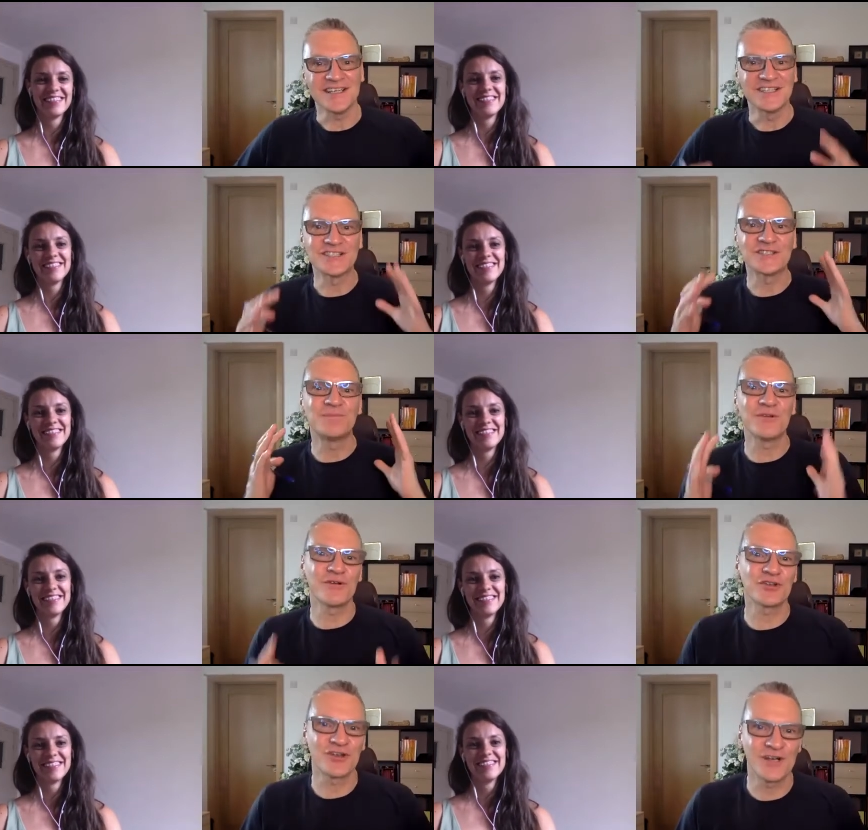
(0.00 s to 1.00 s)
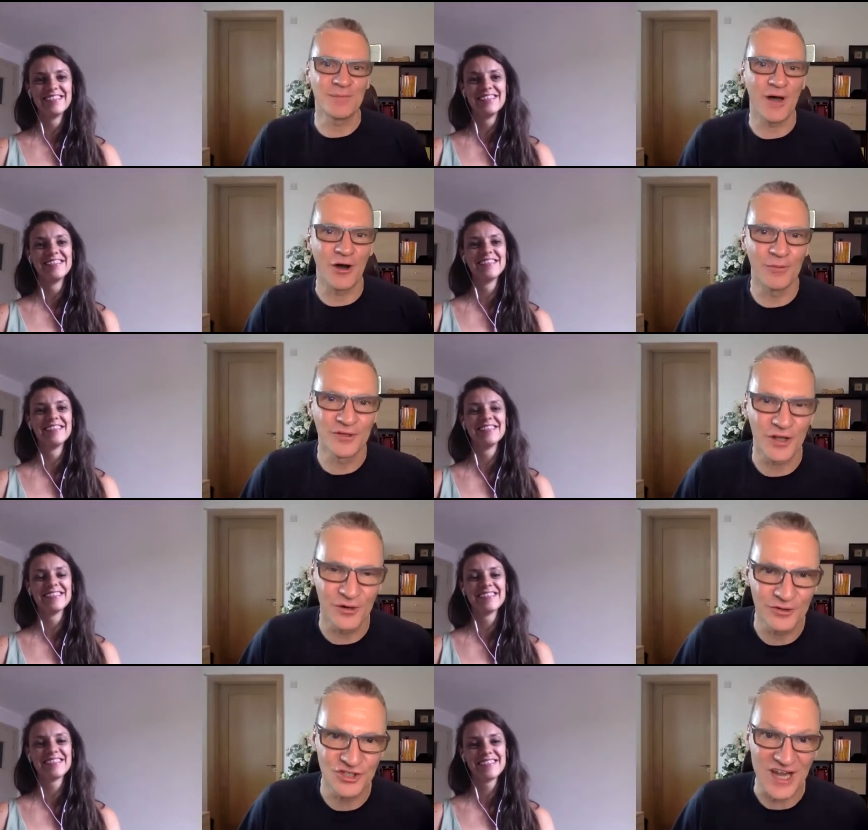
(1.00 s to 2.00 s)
Speaker 1: a spiritual empowerment coach